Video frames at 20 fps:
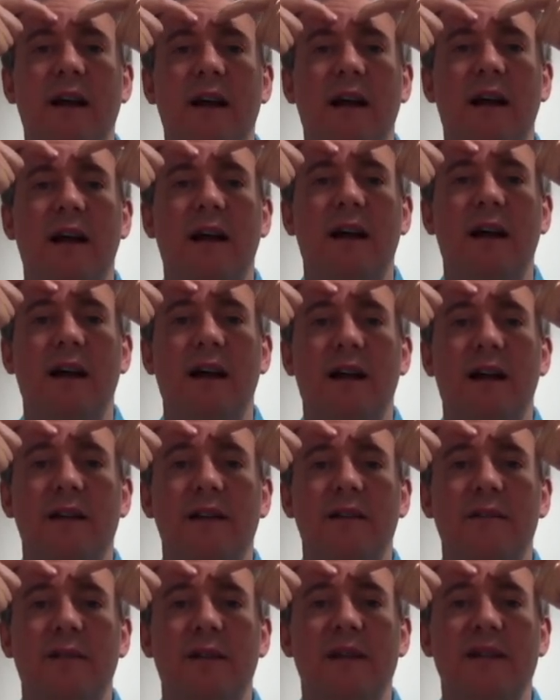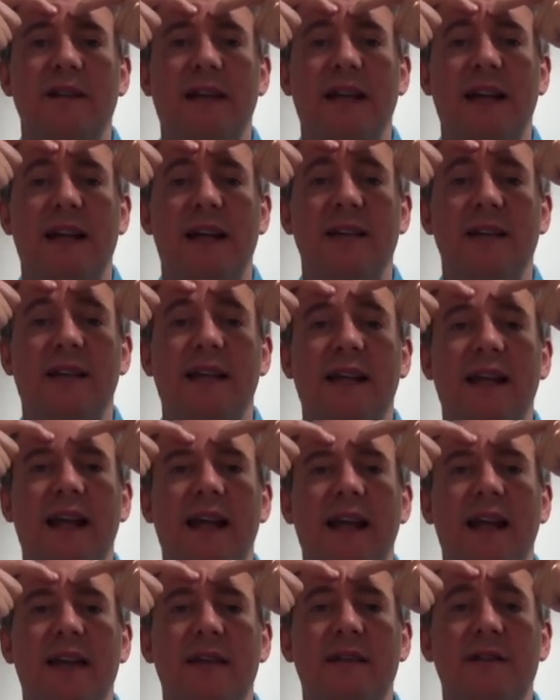And just place the hands
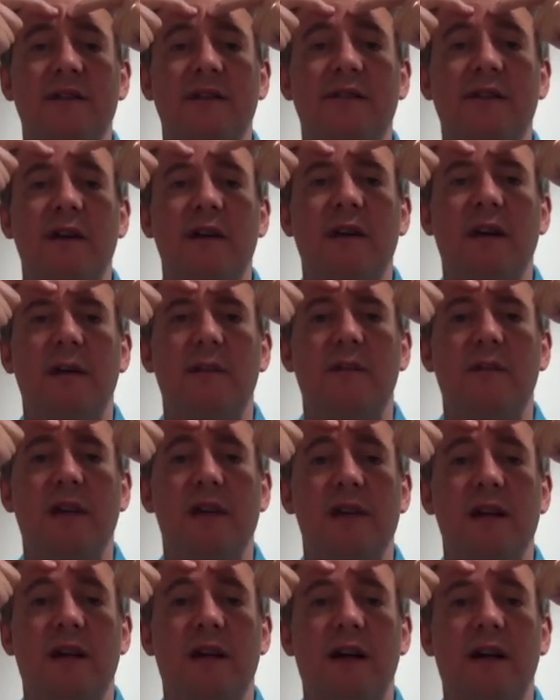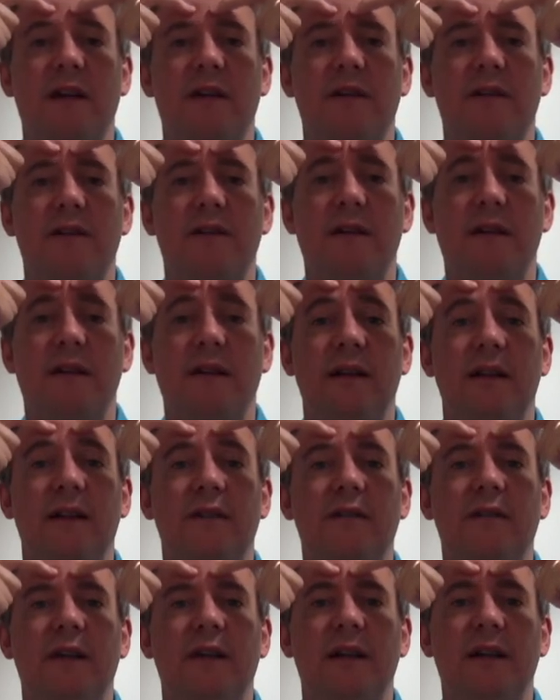again, just very light pressure, doing little
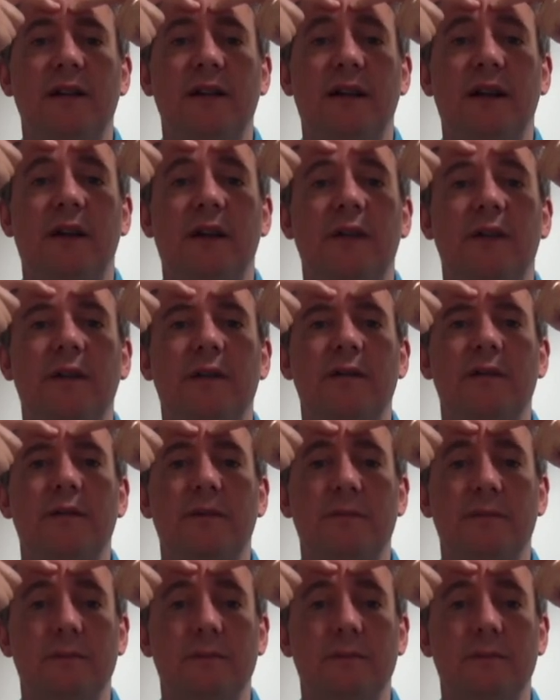tiny circles.